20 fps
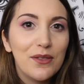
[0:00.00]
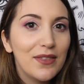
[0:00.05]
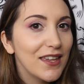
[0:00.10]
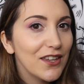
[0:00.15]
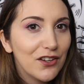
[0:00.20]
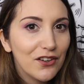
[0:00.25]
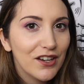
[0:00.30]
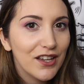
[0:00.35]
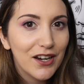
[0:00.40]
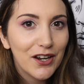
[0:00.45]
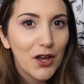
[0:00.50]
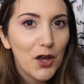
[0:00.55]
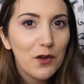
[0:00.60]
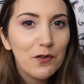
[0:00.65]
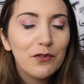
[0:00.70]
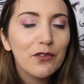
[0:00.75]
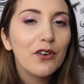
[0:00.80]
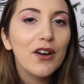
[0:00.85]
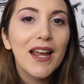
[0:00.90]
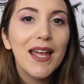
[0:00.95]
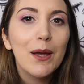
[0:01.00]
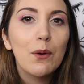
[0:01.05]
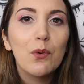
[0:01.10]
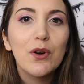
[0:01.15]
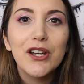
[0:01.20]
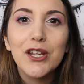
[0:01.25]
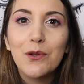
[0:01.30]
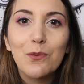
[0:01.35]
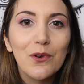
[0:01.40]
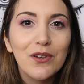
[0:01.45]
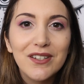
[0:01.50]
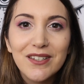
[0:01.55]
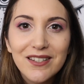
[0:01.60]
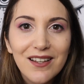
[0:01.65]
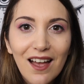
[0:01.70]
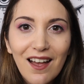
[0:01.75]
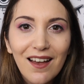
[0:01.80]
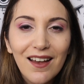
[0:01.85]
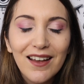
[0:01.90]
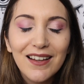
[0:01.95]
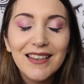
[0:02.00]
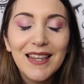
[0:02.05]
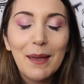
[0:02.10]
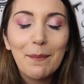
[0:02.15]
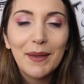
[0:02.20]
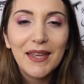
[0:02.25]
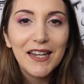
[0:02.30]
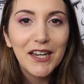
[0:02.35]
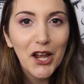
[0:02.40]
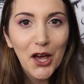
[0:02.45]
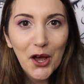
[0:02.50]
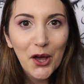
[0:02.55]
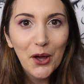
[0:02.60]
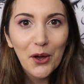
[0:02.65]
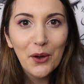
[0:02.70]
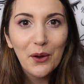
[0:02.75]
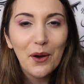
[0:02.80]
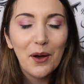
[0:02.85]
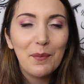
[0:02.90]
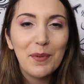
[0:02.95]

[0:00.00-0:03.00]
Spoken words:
you think you're gonna go for it? What do you want done? Let me know.